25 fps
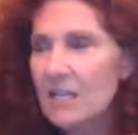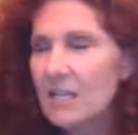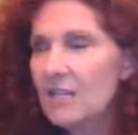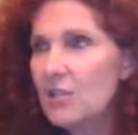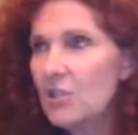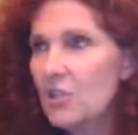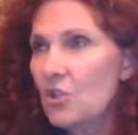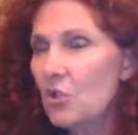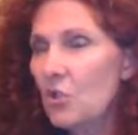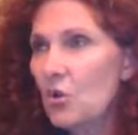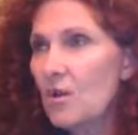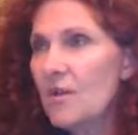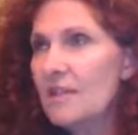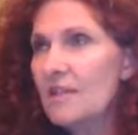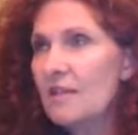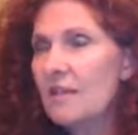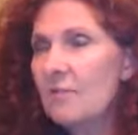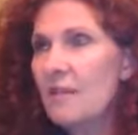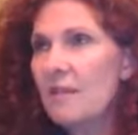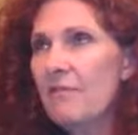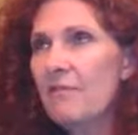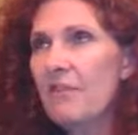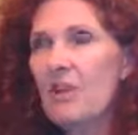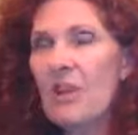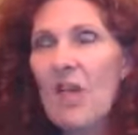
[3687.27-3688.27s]
destroys
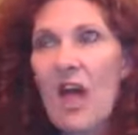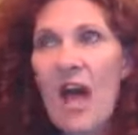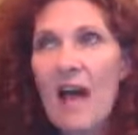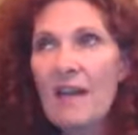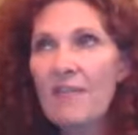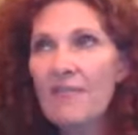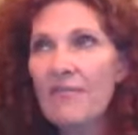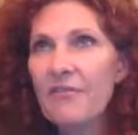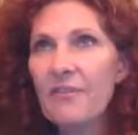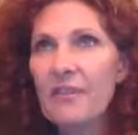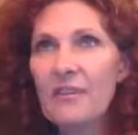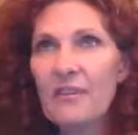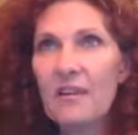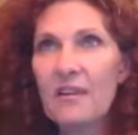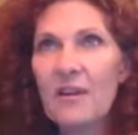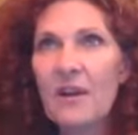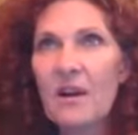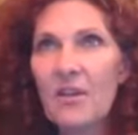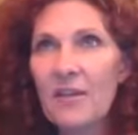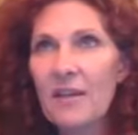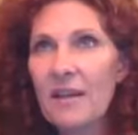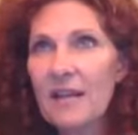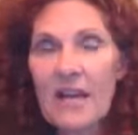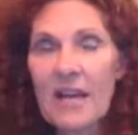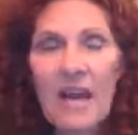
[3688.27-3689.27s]
them of the life you
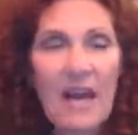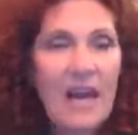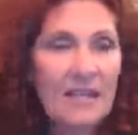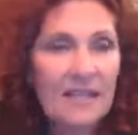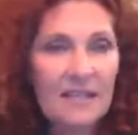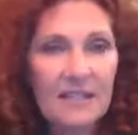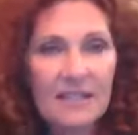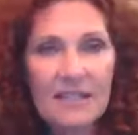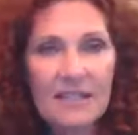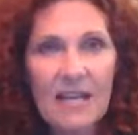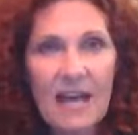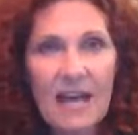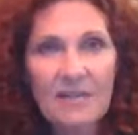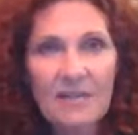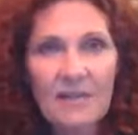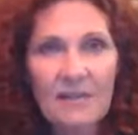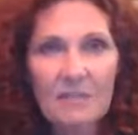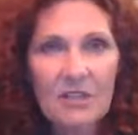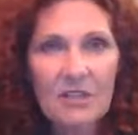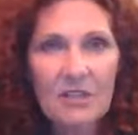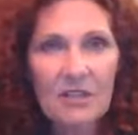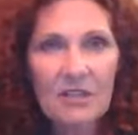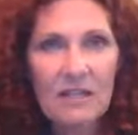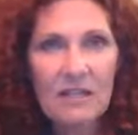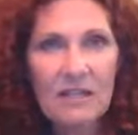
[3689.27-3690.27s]
know that god designed
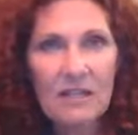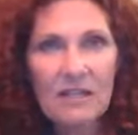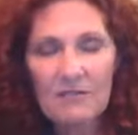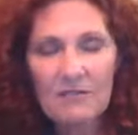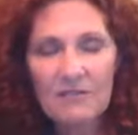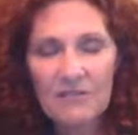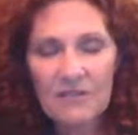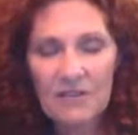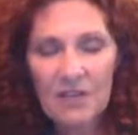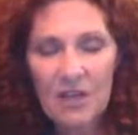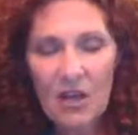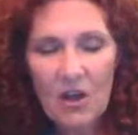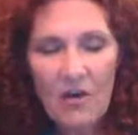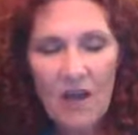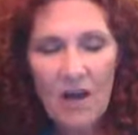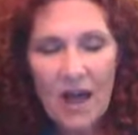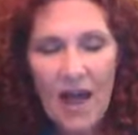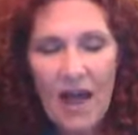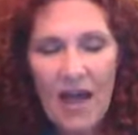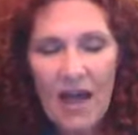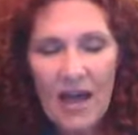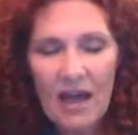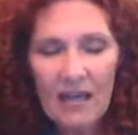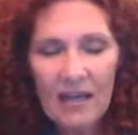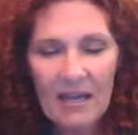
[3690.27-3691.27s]
them to live so
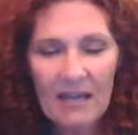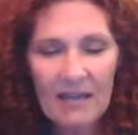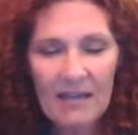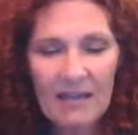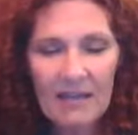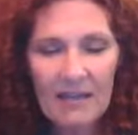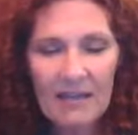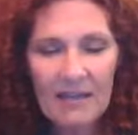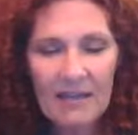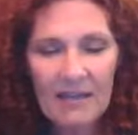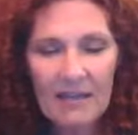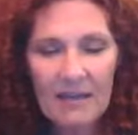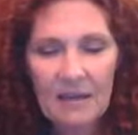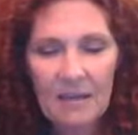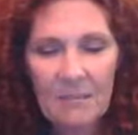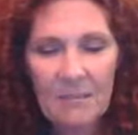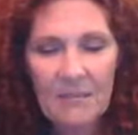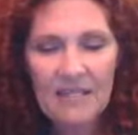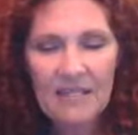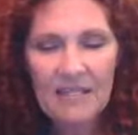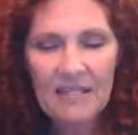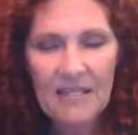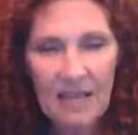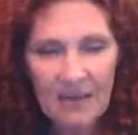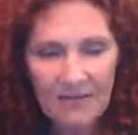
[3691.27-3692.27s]
i am
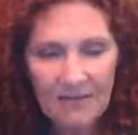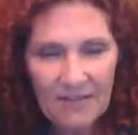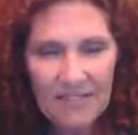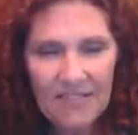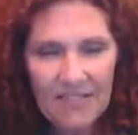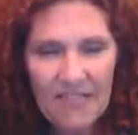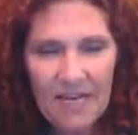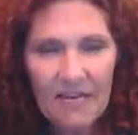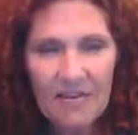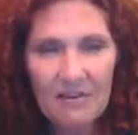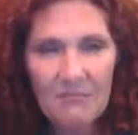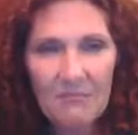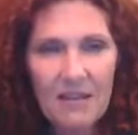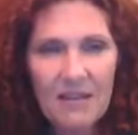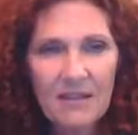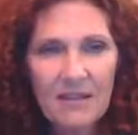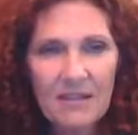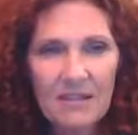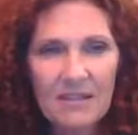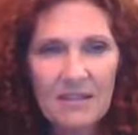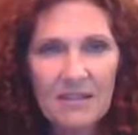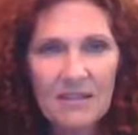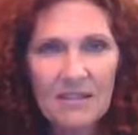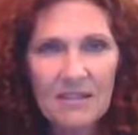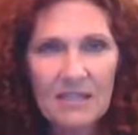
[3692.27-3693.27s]
devastated by
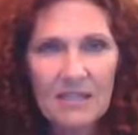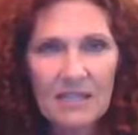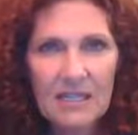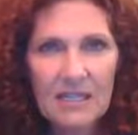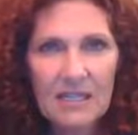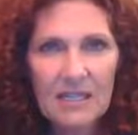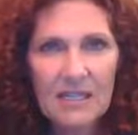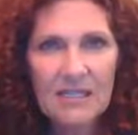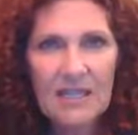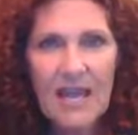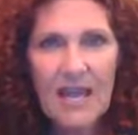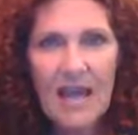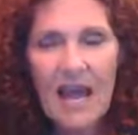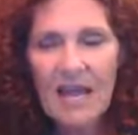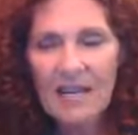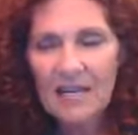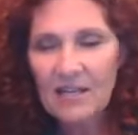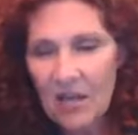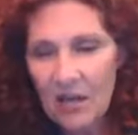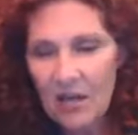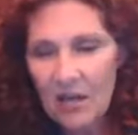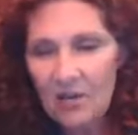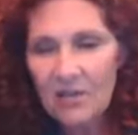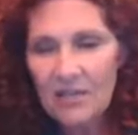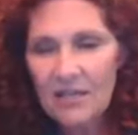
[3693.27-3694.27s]
this disease i
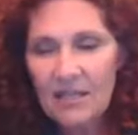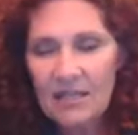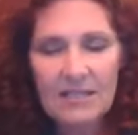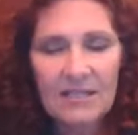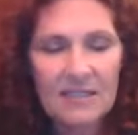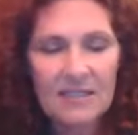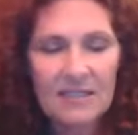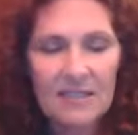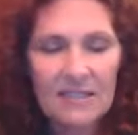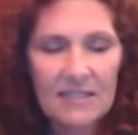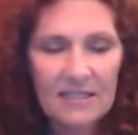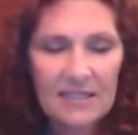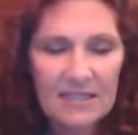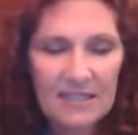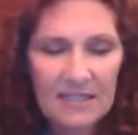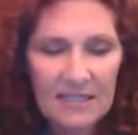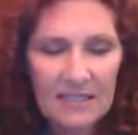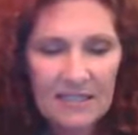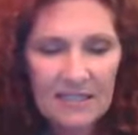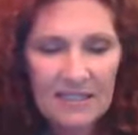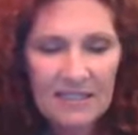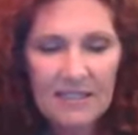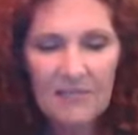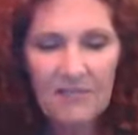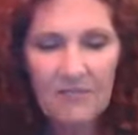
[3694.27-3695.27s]
know that it's a
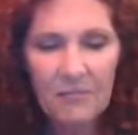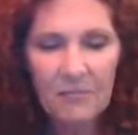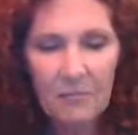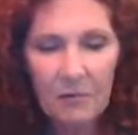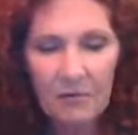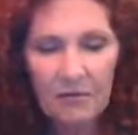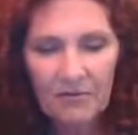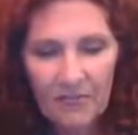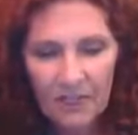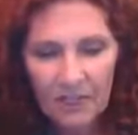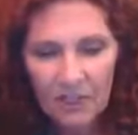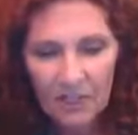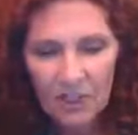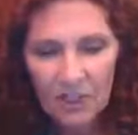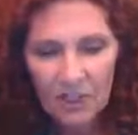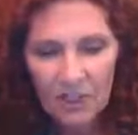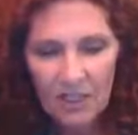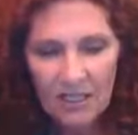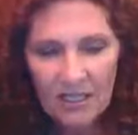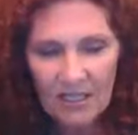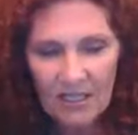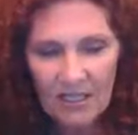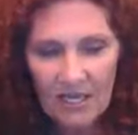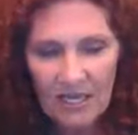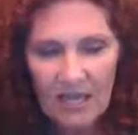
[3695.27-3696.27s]
disease of
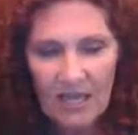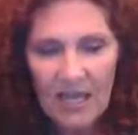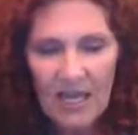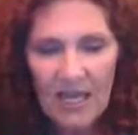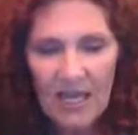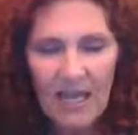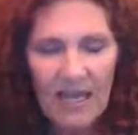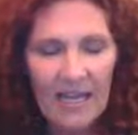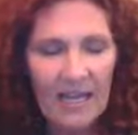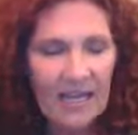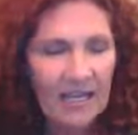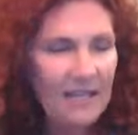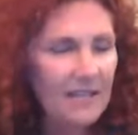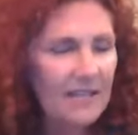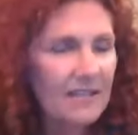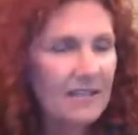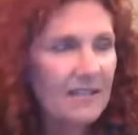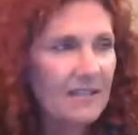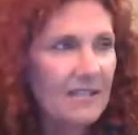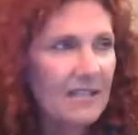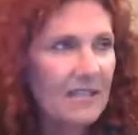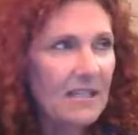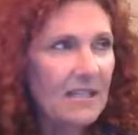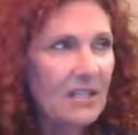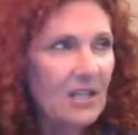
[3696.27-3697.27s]
prevention
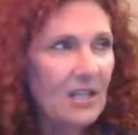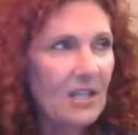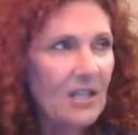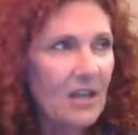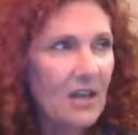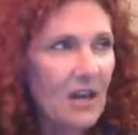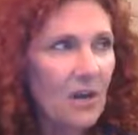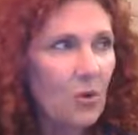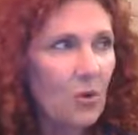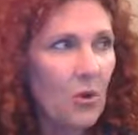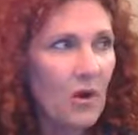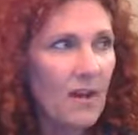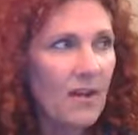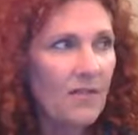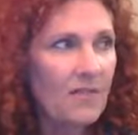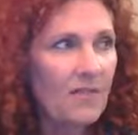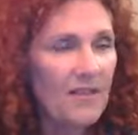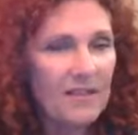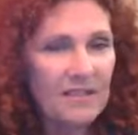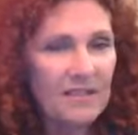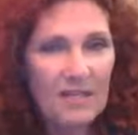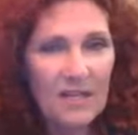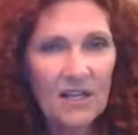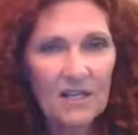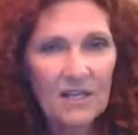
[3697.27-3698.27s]
and, you know, if
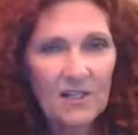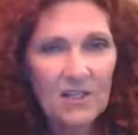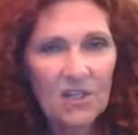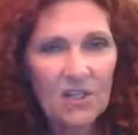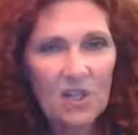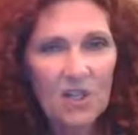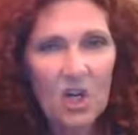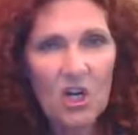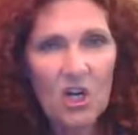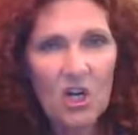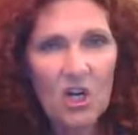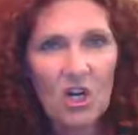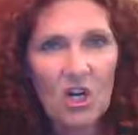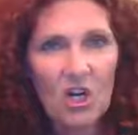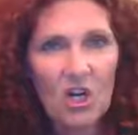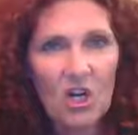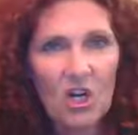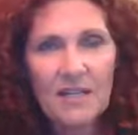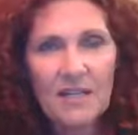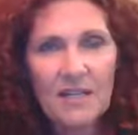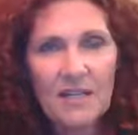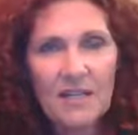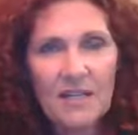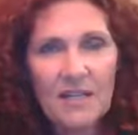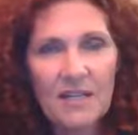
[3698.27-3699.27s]
it's going to start in
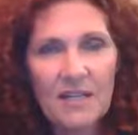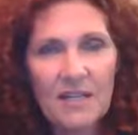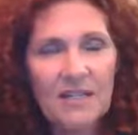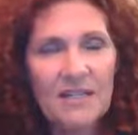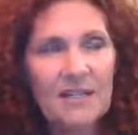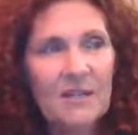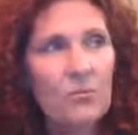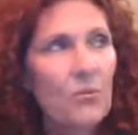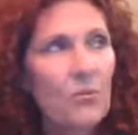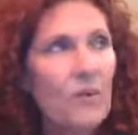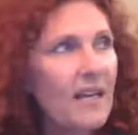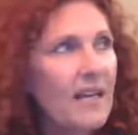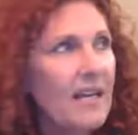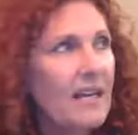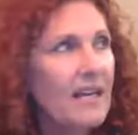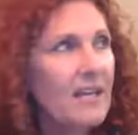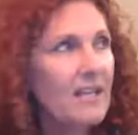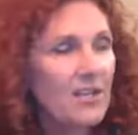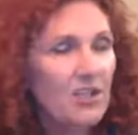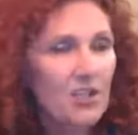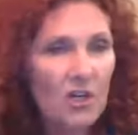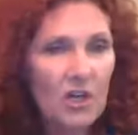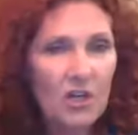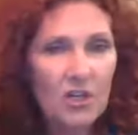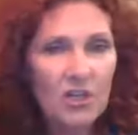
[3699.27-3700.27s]
our 40s, then we need to
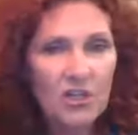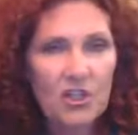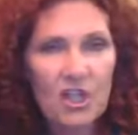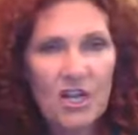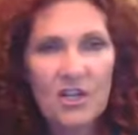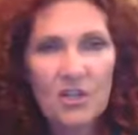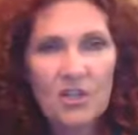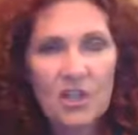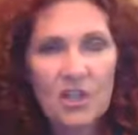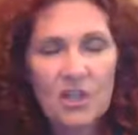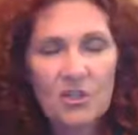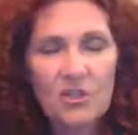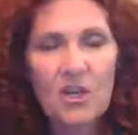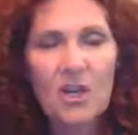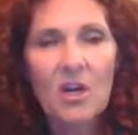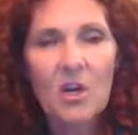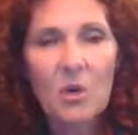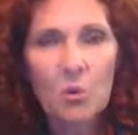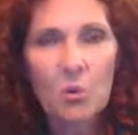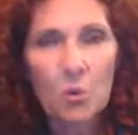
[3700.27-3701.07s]
start changing.